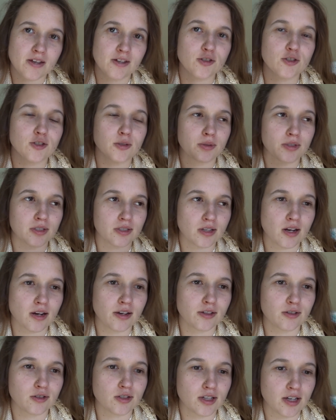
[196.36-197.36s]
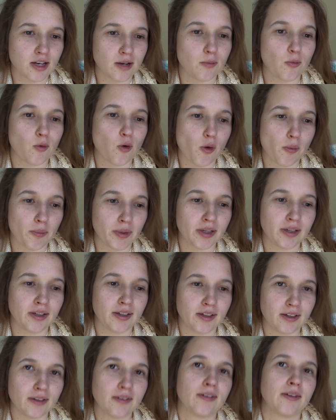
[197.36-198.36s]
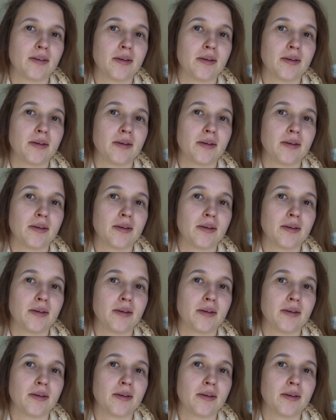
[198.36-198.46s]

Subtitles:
So it's starting to get warm in here.